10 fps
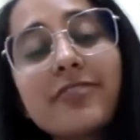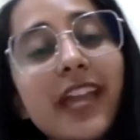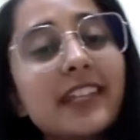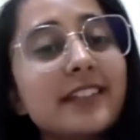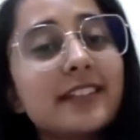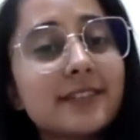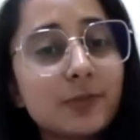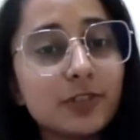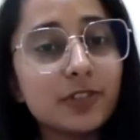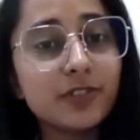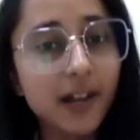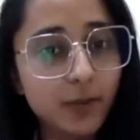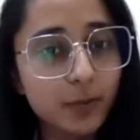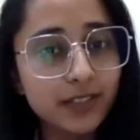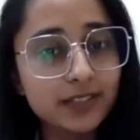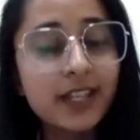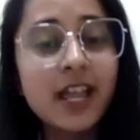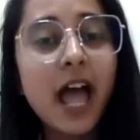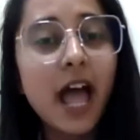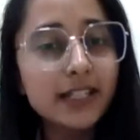Kennedy School of Government
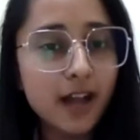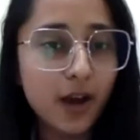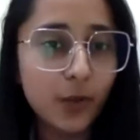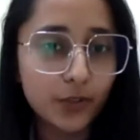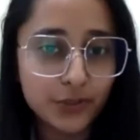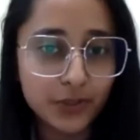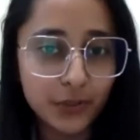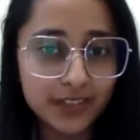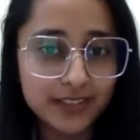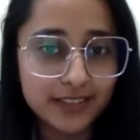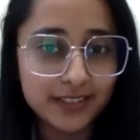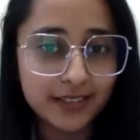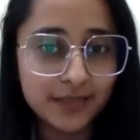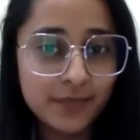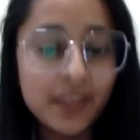at Harvard University.